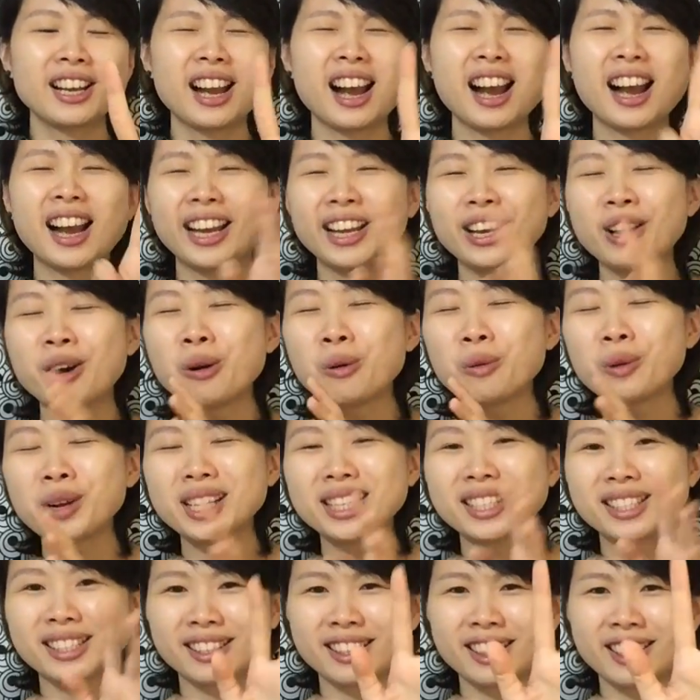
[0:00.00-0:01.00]
I
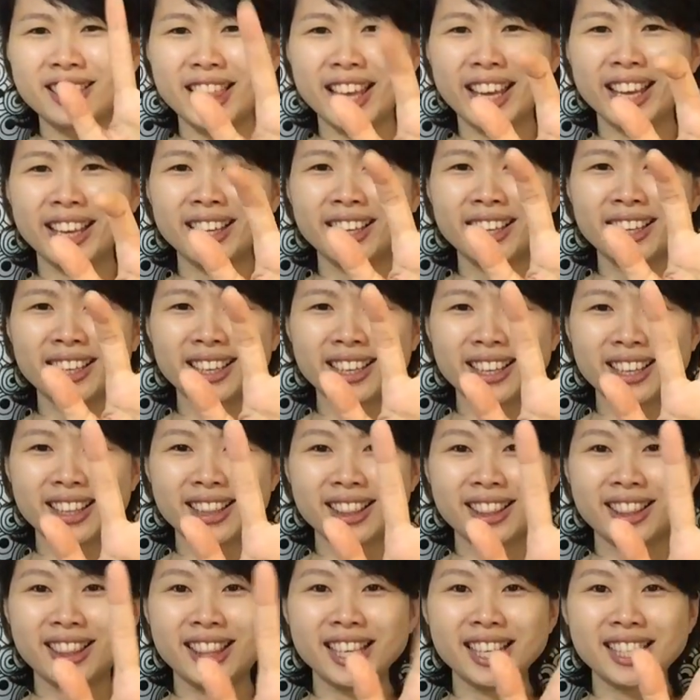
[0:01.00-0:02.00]
always think
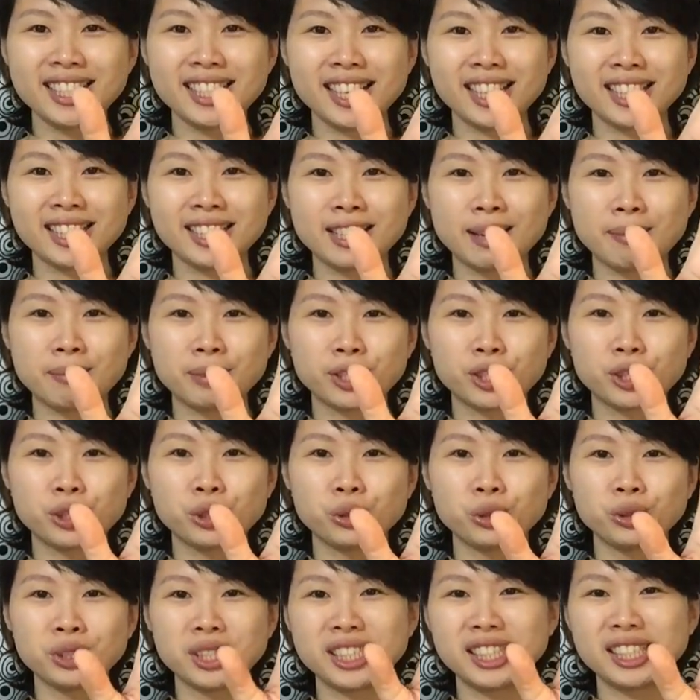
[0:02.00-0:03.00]
this is number
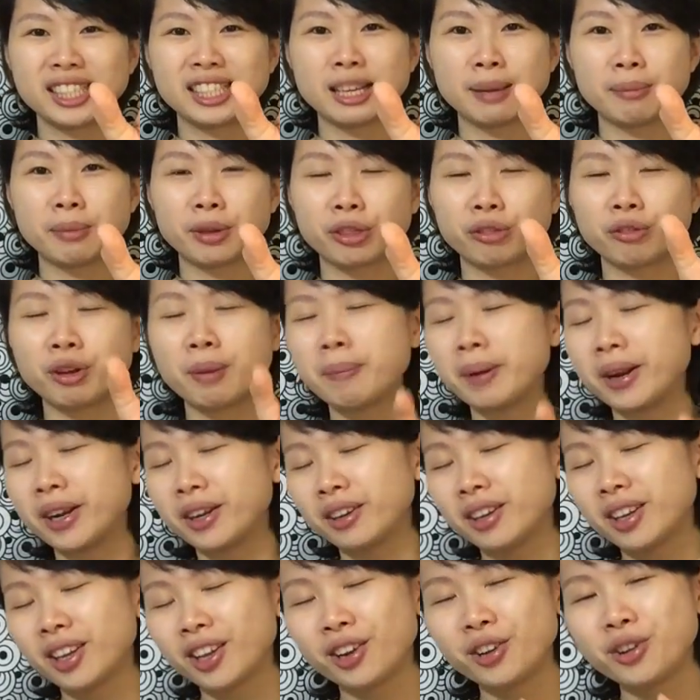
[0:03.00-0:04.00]
2, this is number 3, but
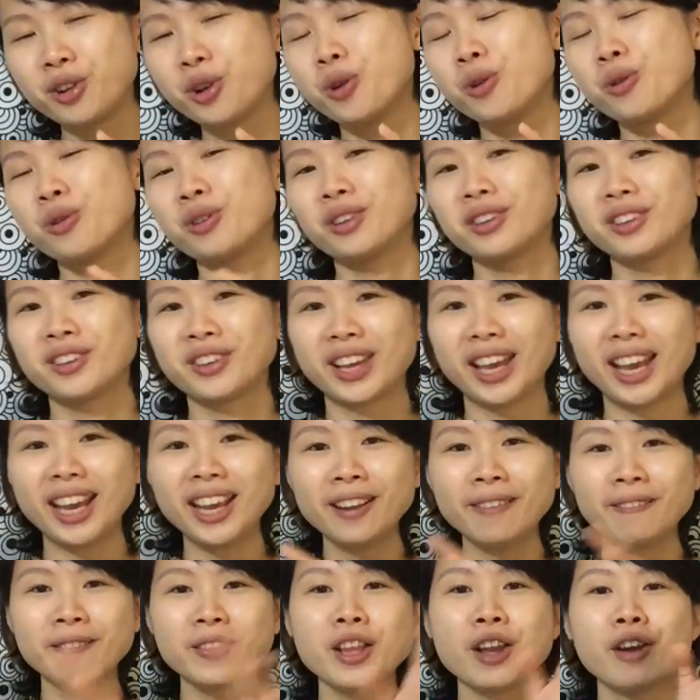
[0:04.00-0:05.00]
no,
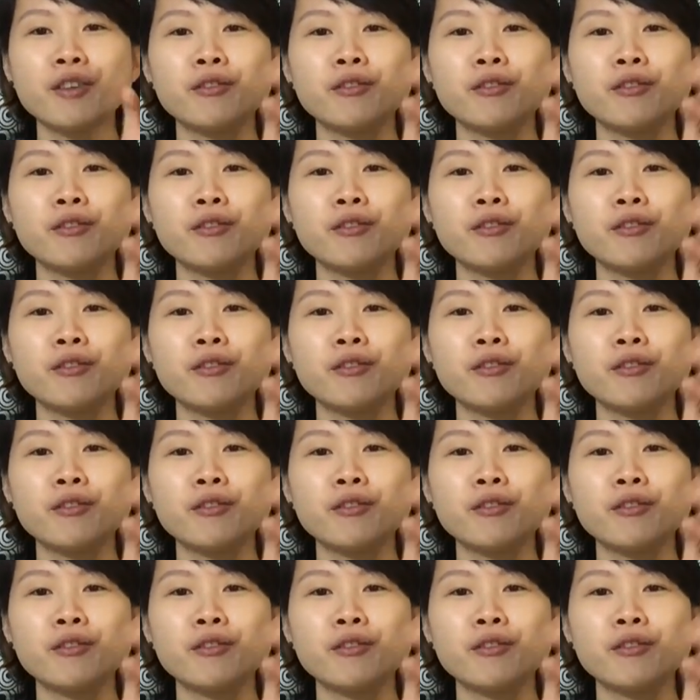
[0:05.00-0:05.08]
okay?